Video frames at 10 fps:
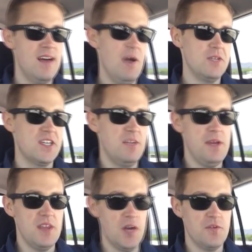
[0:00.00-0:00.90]
I was going to
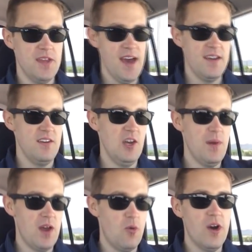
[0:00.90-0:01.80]
be there for that no
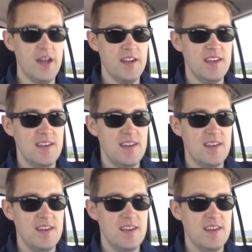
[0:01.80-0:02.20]
matter what.